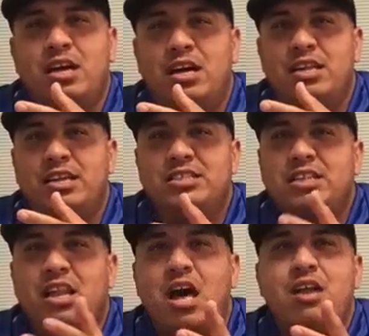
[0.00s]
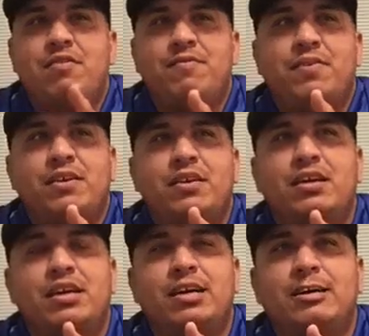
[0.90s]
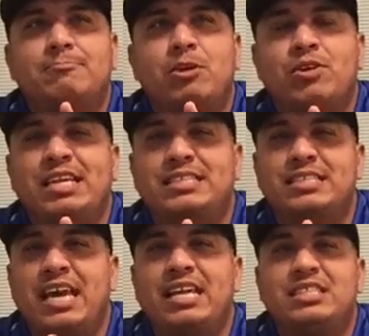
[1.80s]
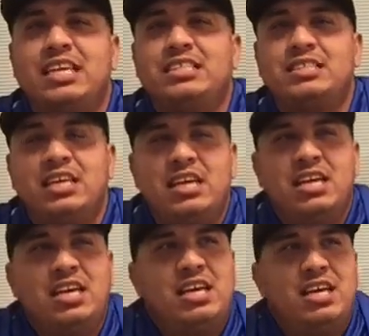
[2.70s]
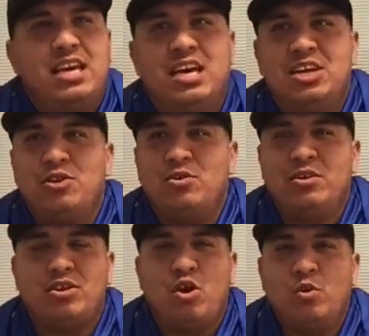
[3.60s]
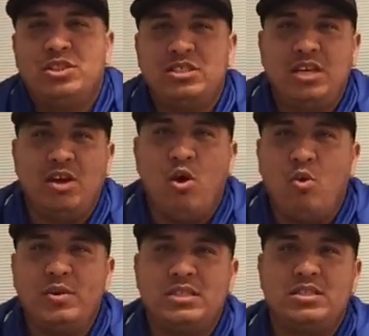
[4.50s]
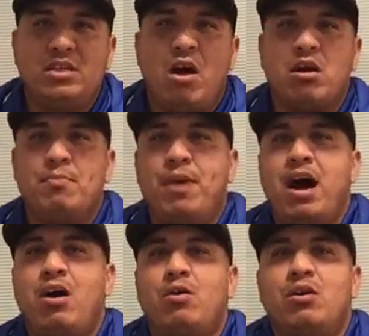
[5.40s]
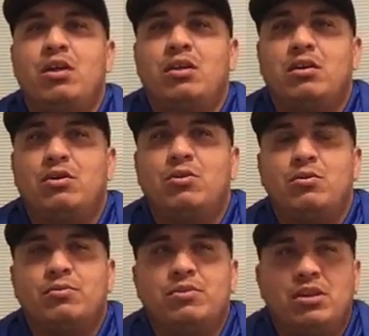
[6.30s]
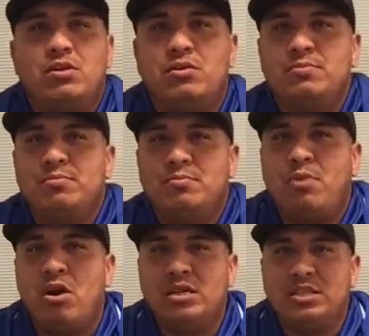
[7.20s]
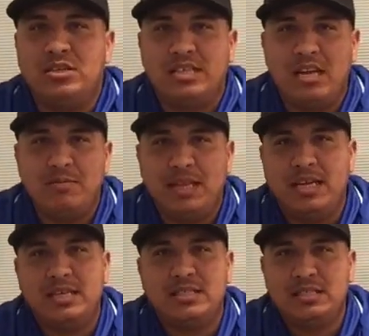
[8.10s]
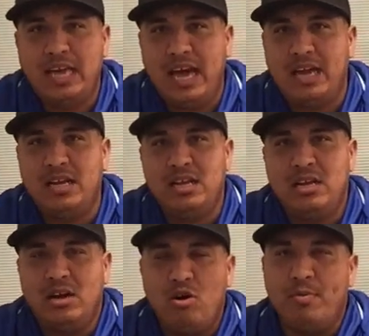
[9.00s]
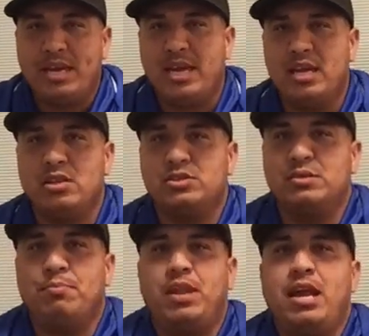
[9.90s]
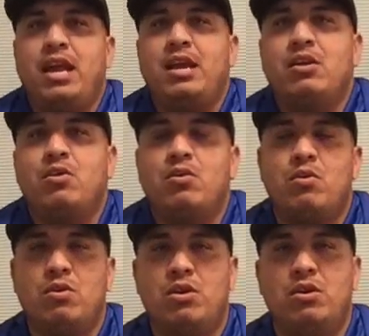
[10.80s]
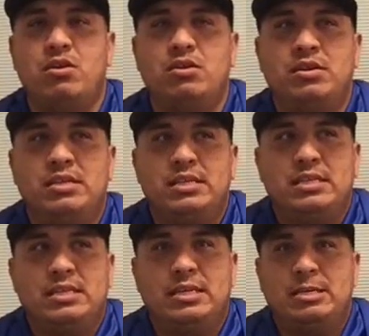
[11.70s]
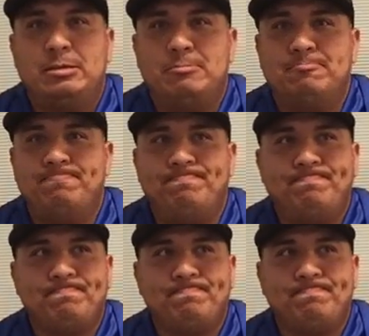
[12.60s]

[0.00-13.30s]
there is a lot of how can I say it? It's coaches, they always talk about, oh, parents are telling me this, that, oh, my kid doesn't play, or the